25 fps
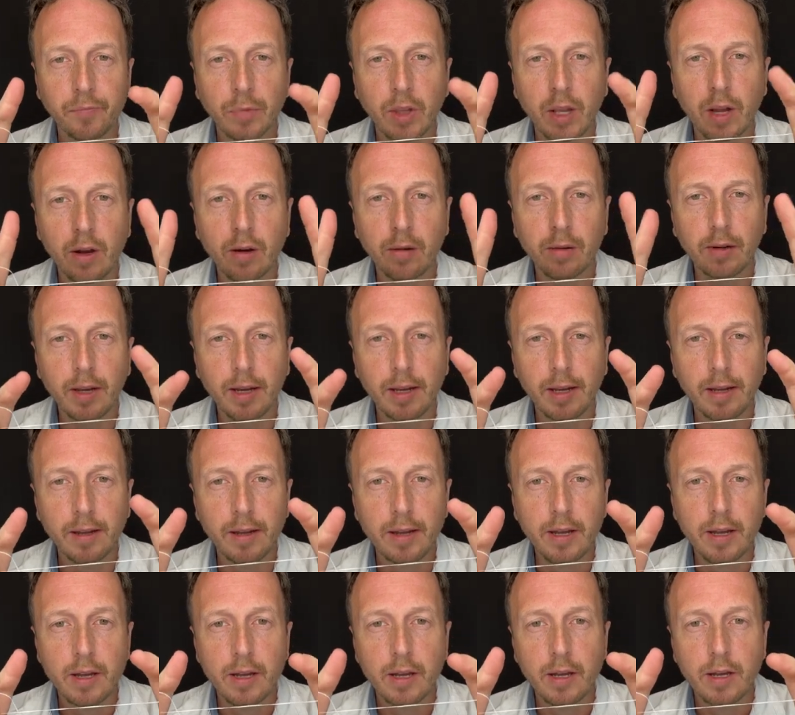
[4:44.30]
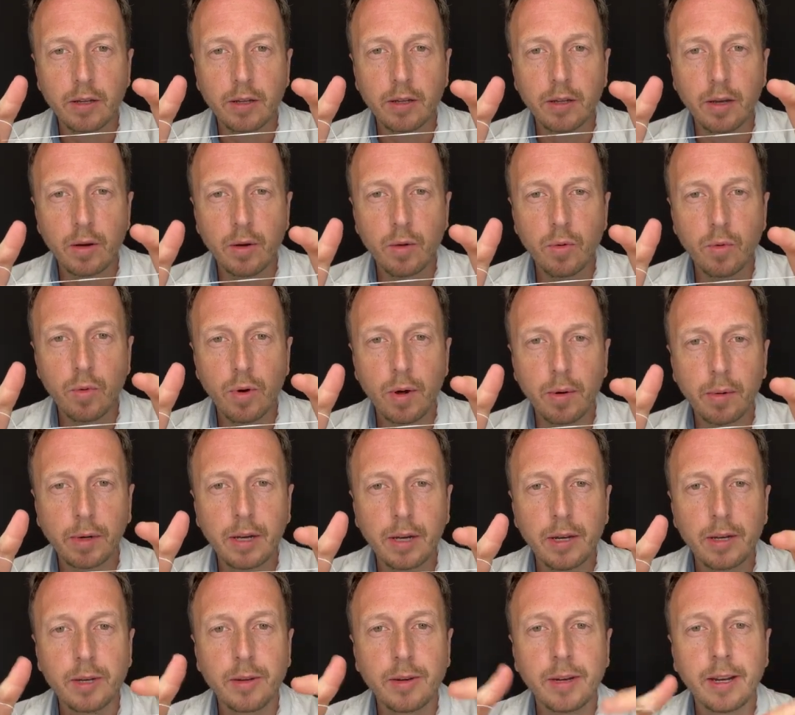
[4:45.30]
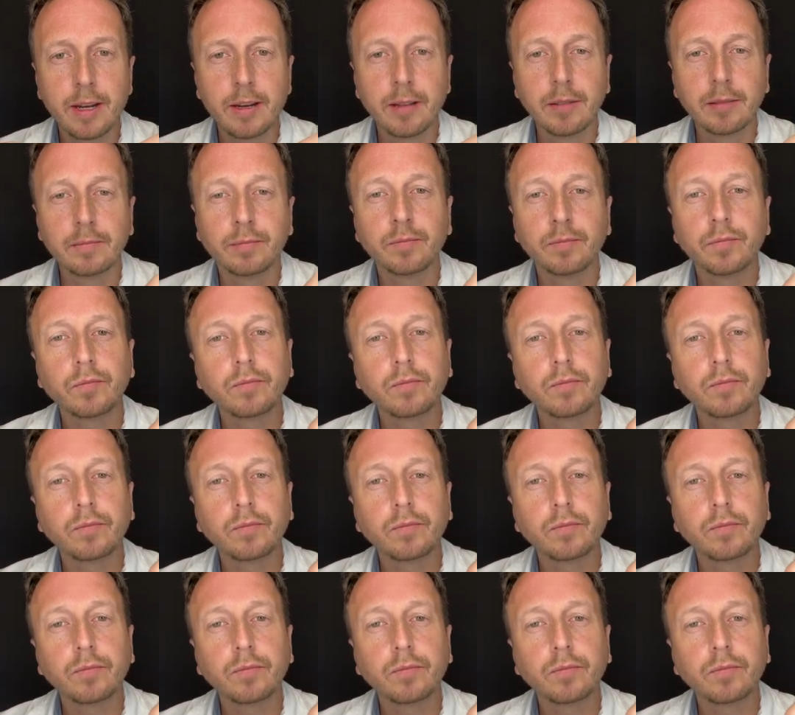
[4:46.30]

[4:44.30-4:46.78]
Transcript: okay? So what we're gonna do here